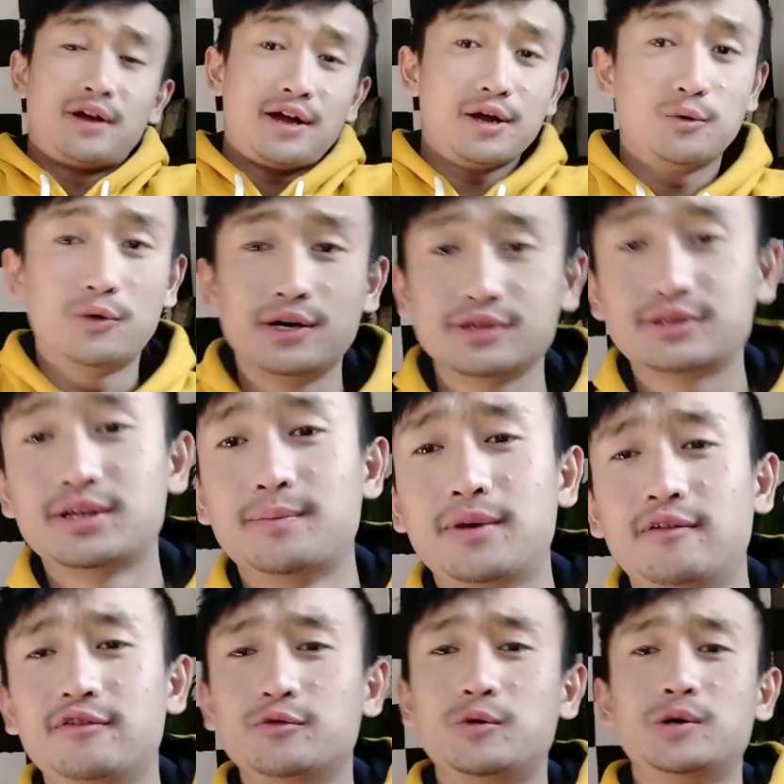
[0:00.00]
Hi, what is up,
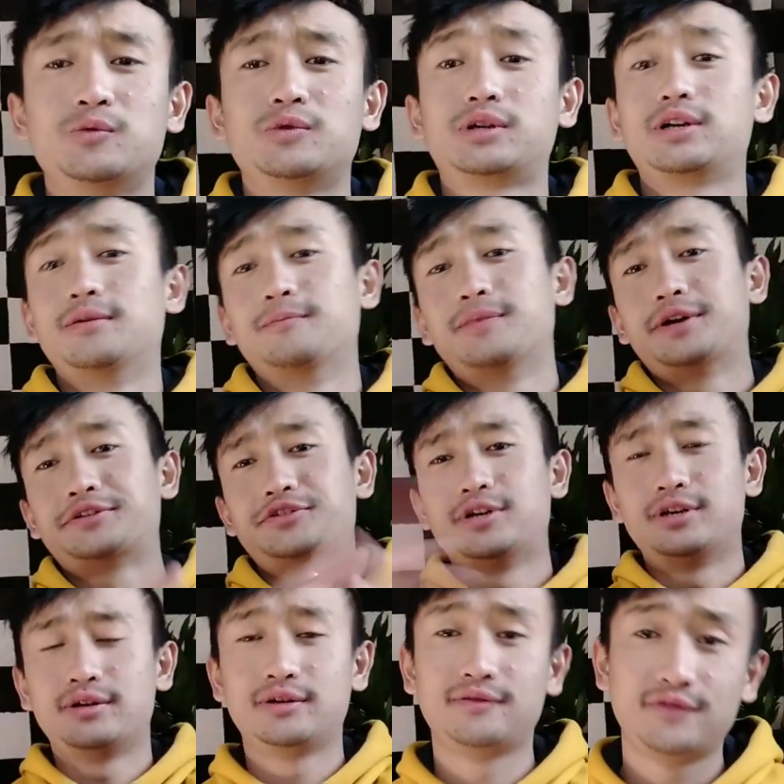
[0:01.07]
everyone? Welcome back
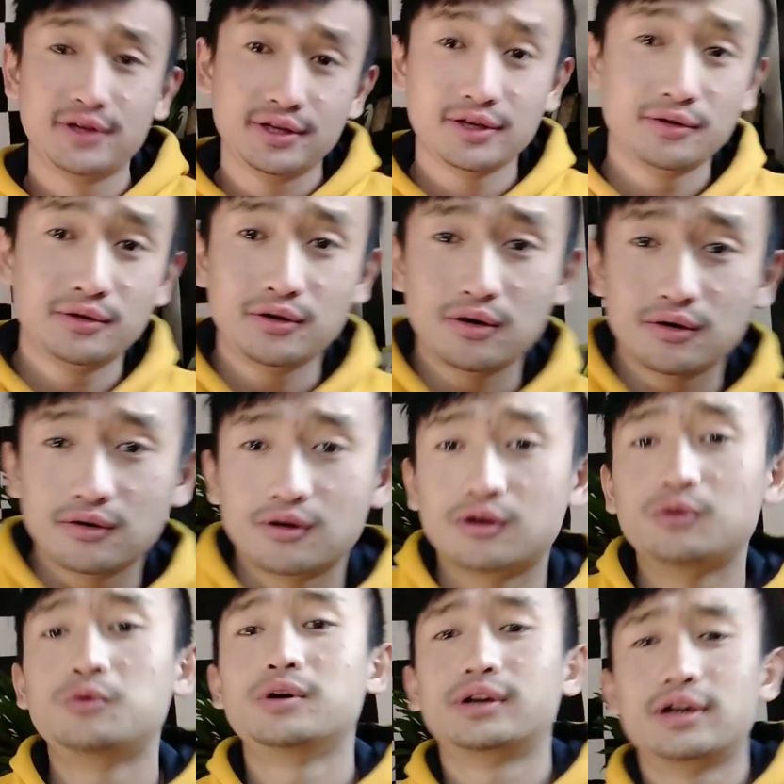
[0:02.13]
to another video,
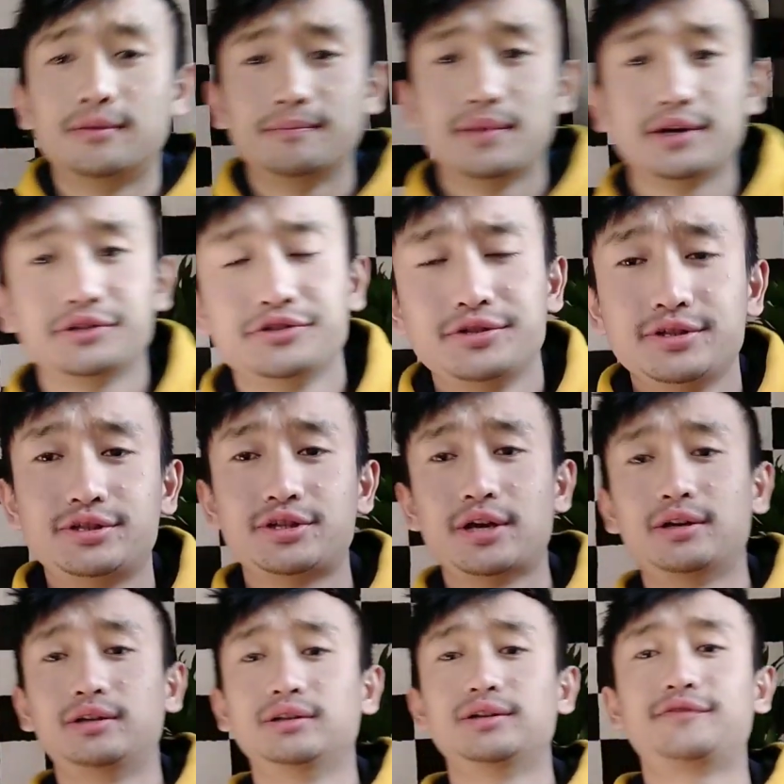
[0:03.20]
or welcome back to this
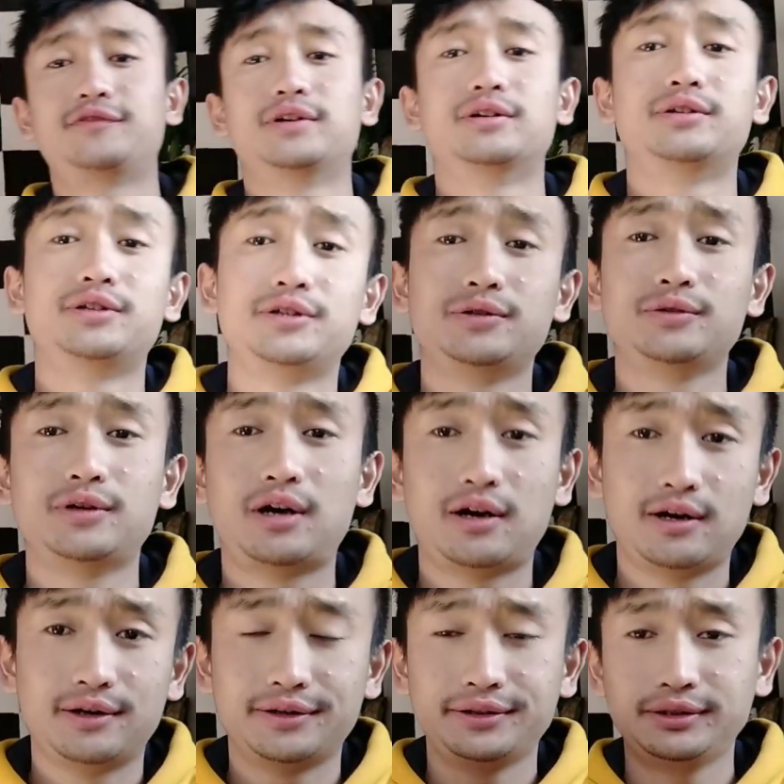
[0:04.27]
channel if you're new.
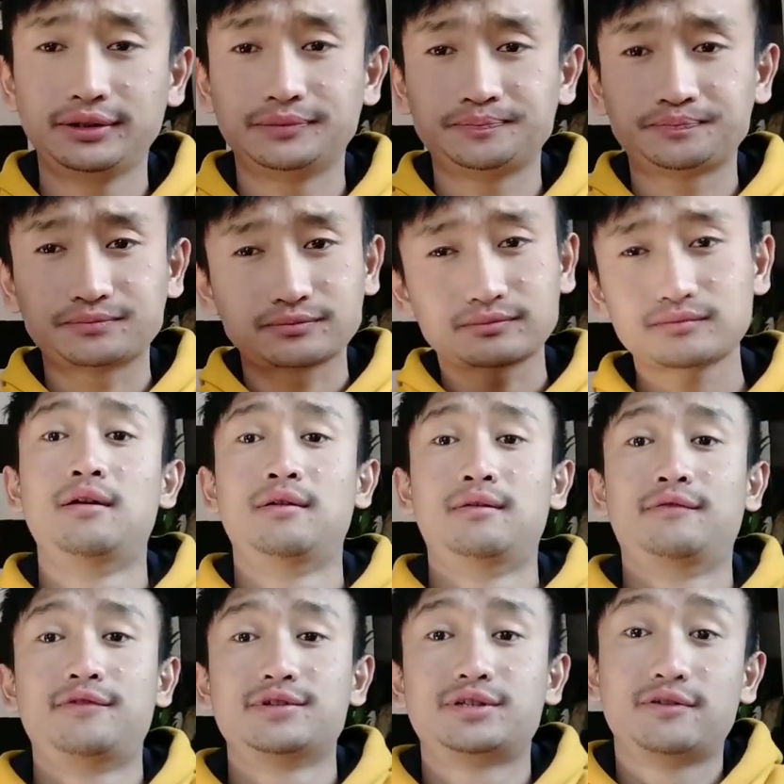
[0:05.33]
Hi.
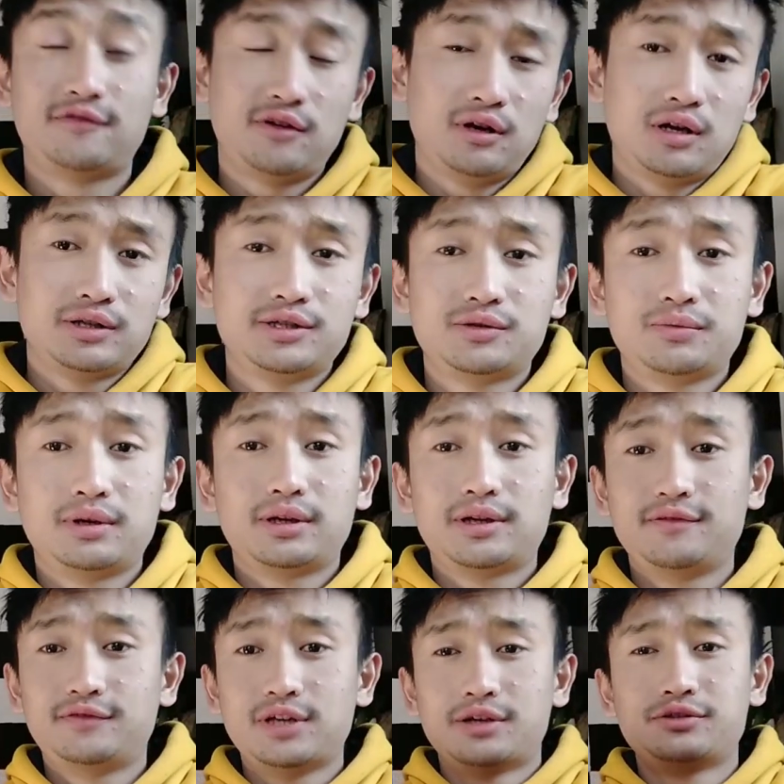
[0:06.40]
First of all, I just want to
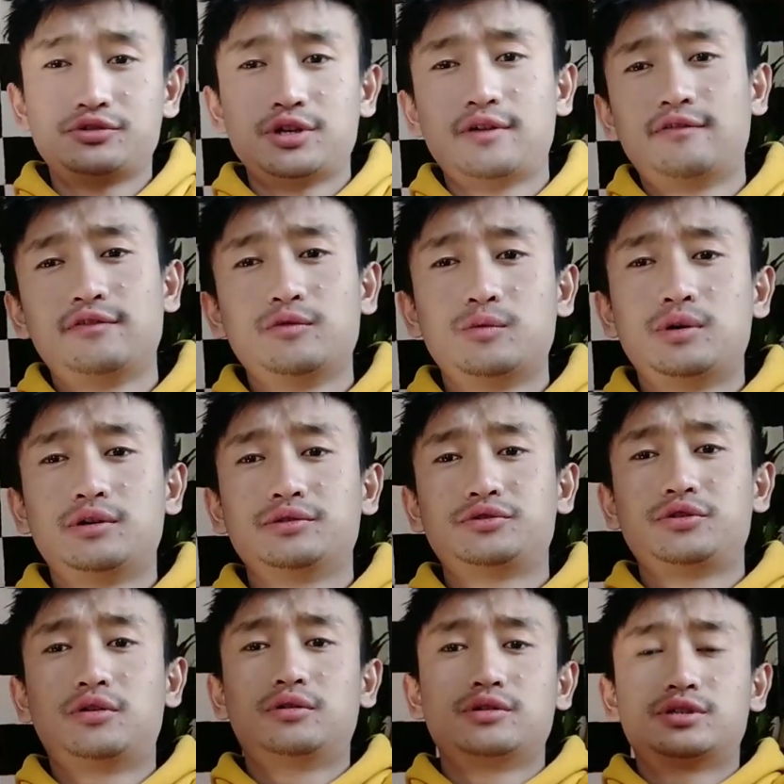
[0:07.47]
give thanks to everyone,
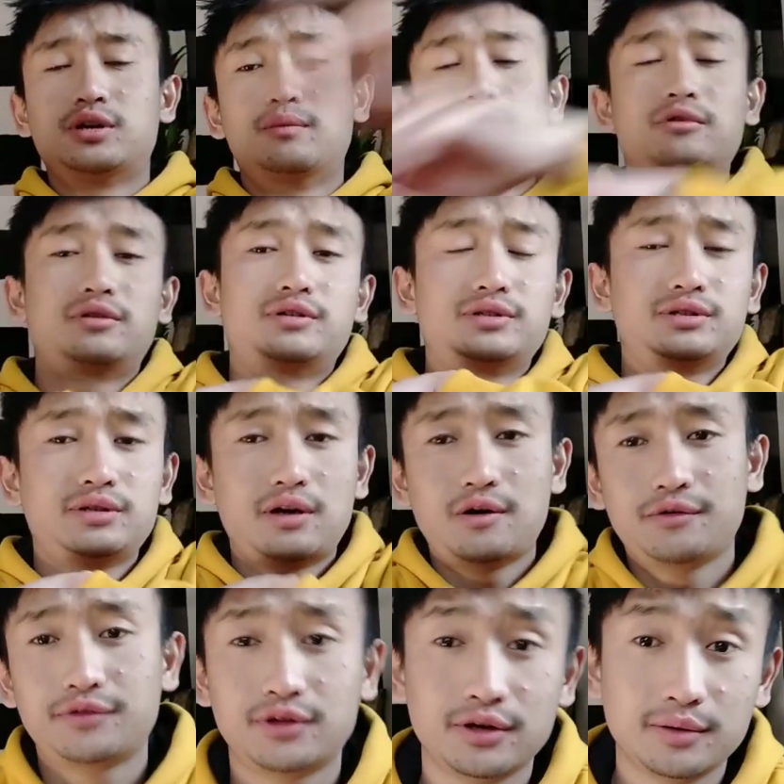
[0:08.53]
to all the supporters
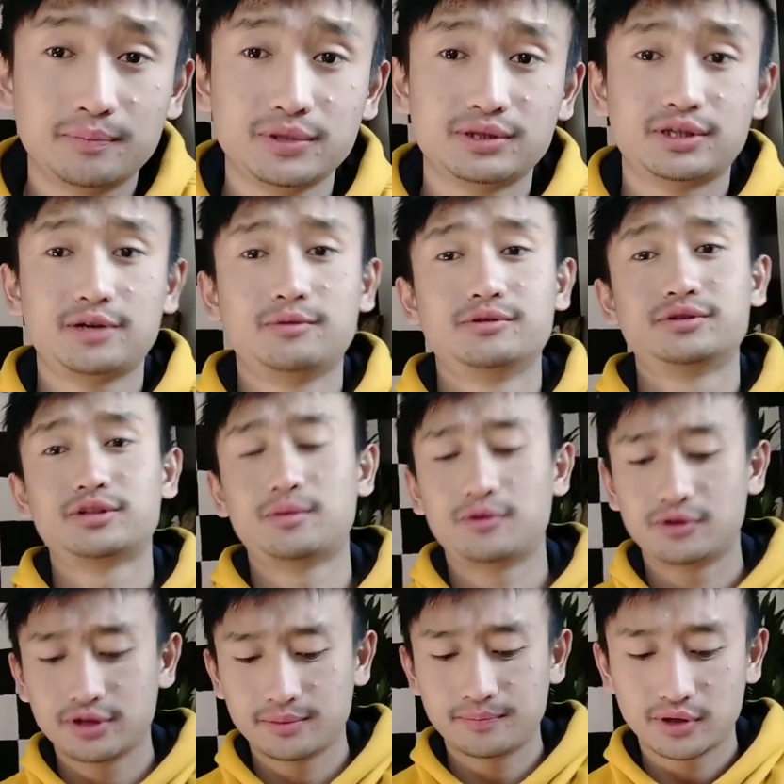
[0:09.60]
out there. Please keep on
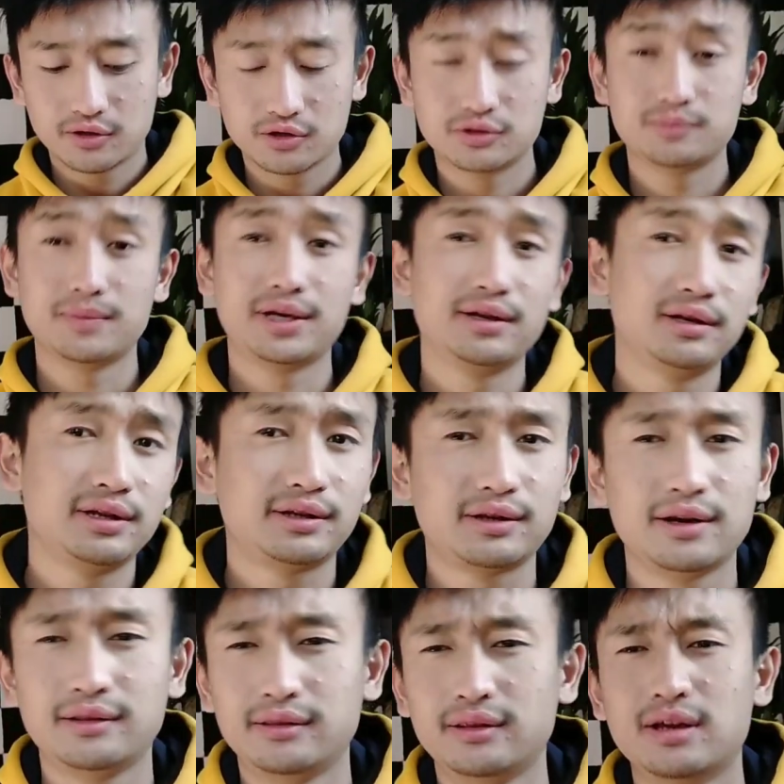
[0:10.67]
supporting because many
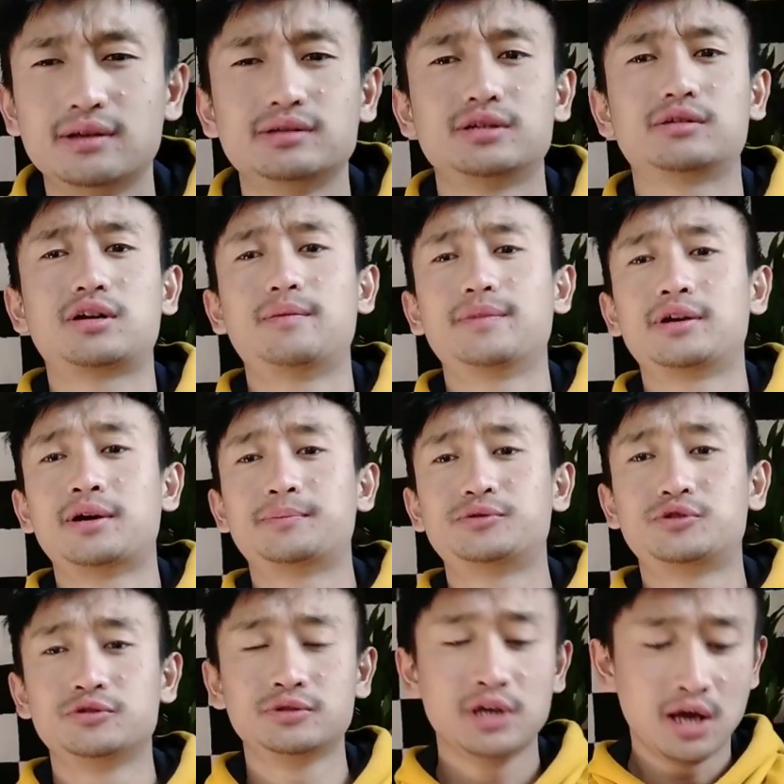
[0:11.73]
league contents are coming up
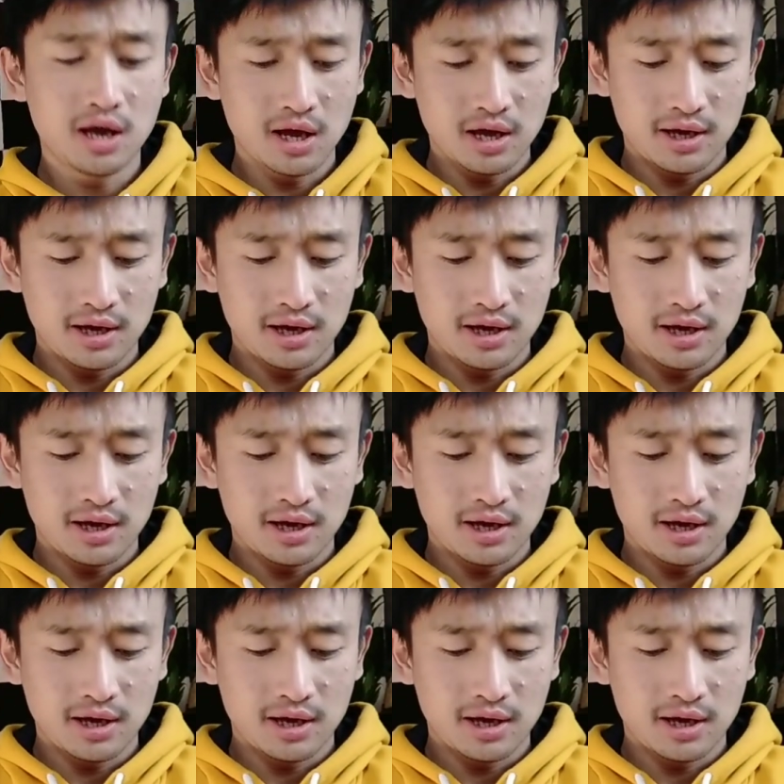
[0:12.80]
soon.